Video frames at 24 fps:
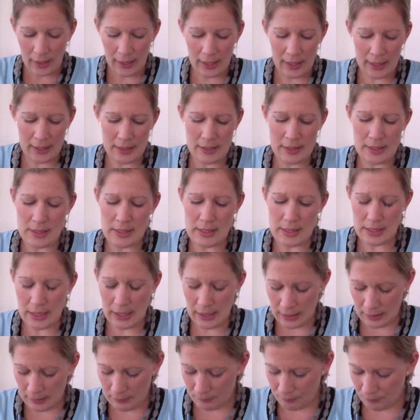And
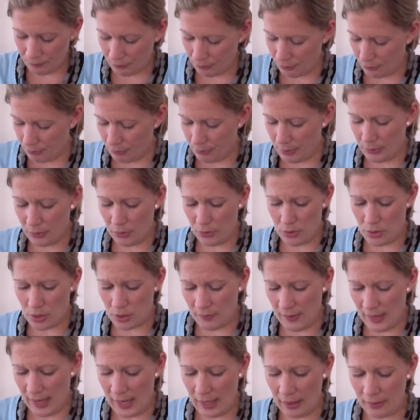because of
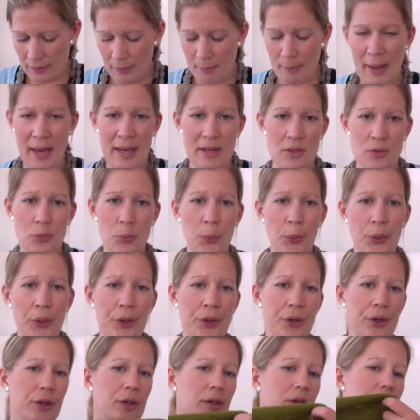how the pattern
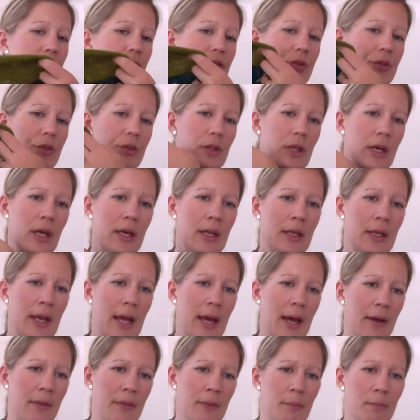works and
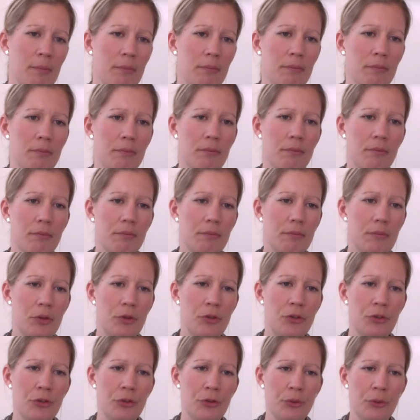how you
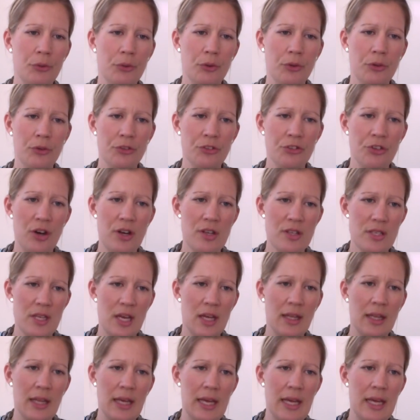do your contrast
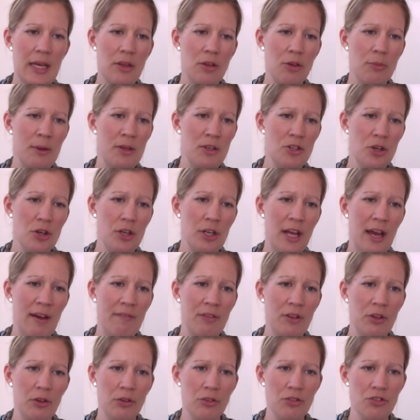colour here, you're meant to only have
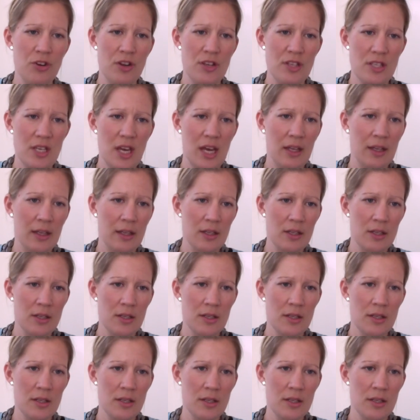the contrast colour